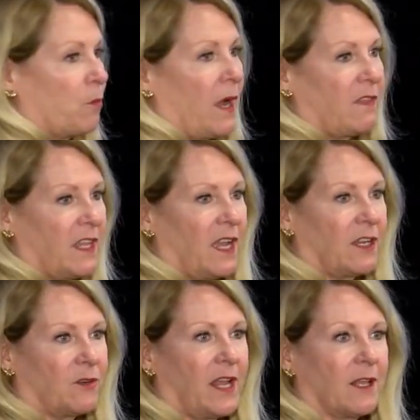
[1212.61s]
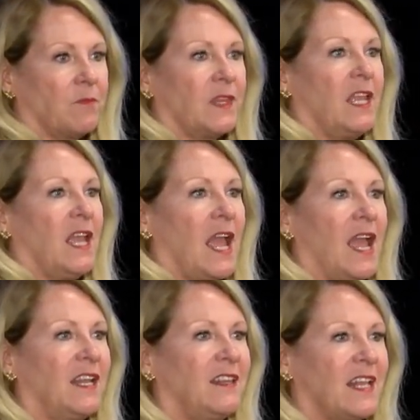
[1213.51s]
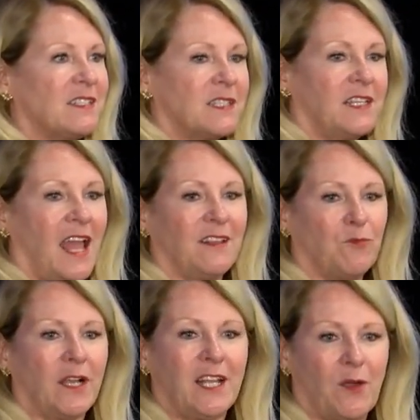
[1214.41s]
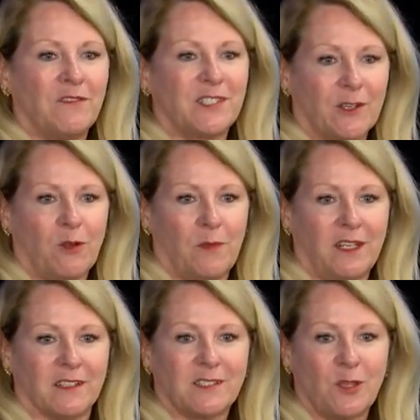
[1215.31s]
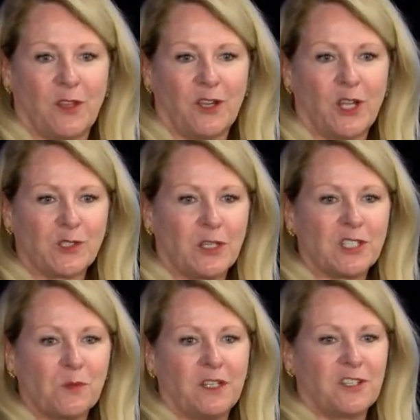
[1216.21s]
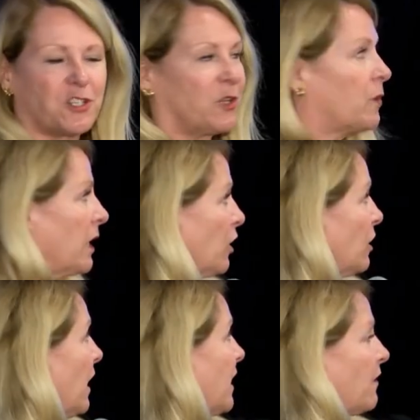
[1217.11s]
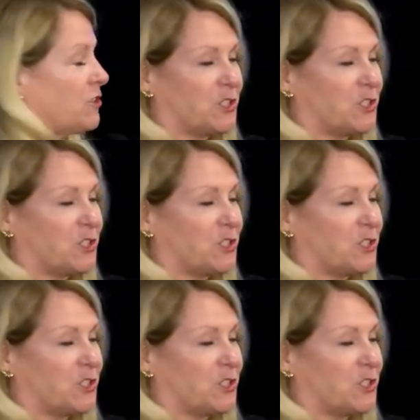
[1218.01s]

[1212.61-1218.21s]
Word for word: by the IRA. And in this, at, right now I have zero minutes, so there you go. So I just wanted to show you what I look like after